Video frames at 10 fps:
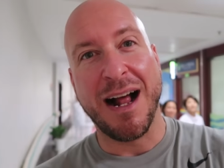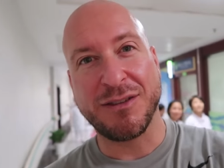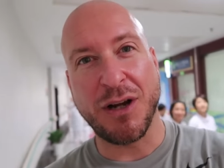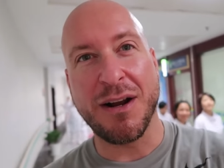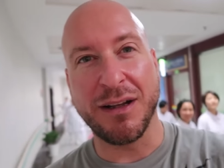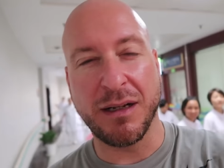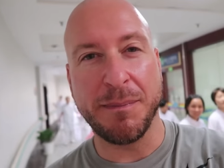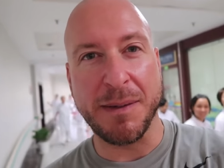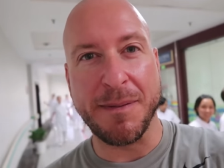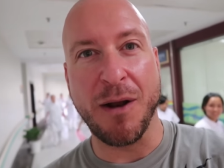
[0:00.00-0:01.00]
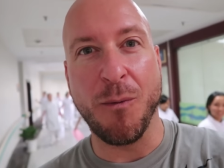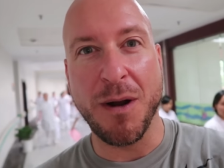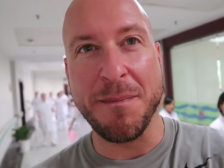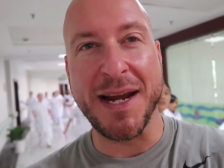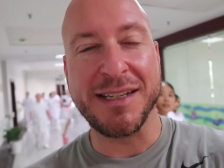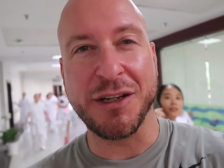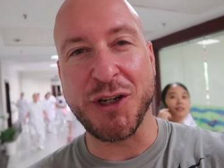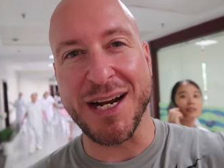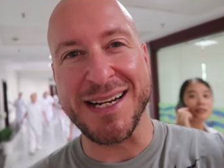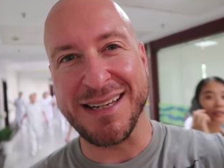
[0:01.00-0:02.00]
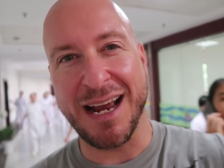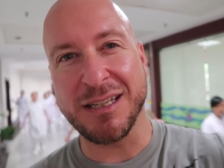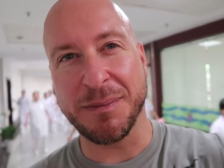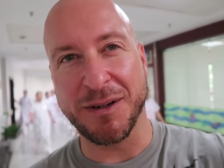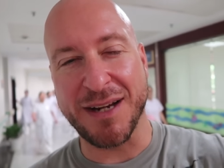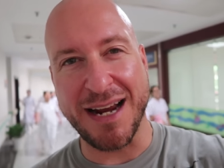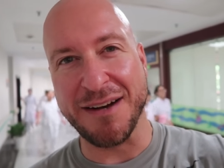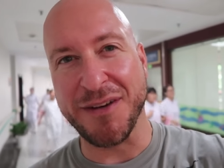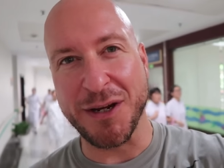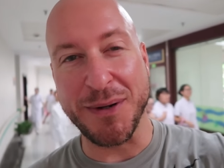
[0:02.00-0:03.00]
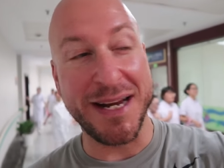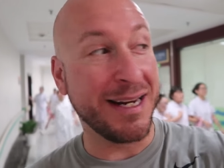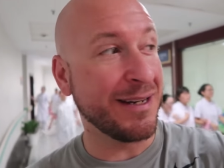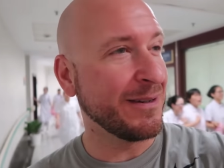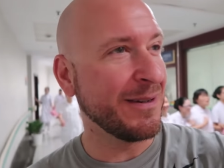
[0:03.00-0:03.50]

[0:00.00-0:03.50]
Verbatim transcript: I'll talk a little bit about what makes a Chinese hospital kind of unique.